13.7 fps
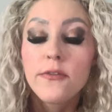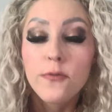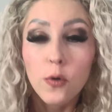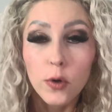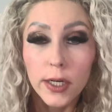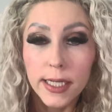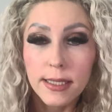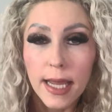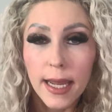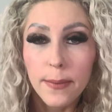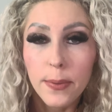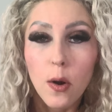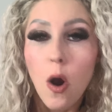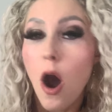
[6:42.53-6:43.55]
For
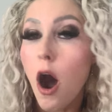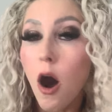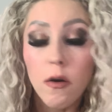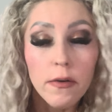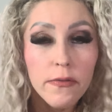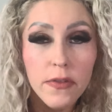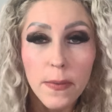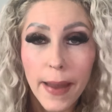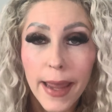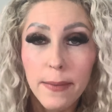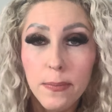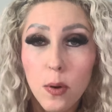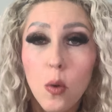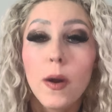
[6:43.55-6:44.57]
example, all of the
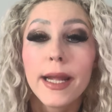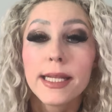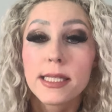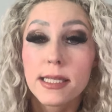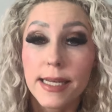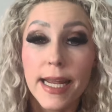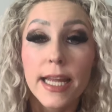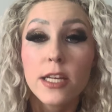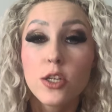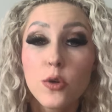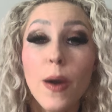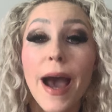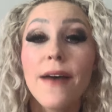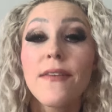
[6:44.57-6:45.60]
main points need
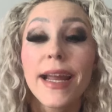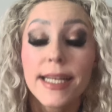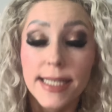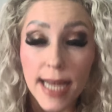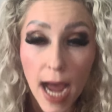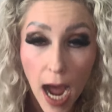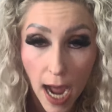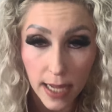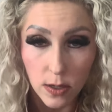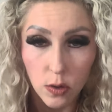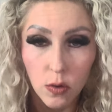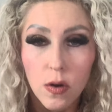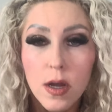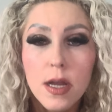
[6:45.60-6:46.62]
to have a
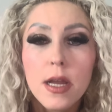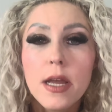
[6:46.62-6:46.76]
title.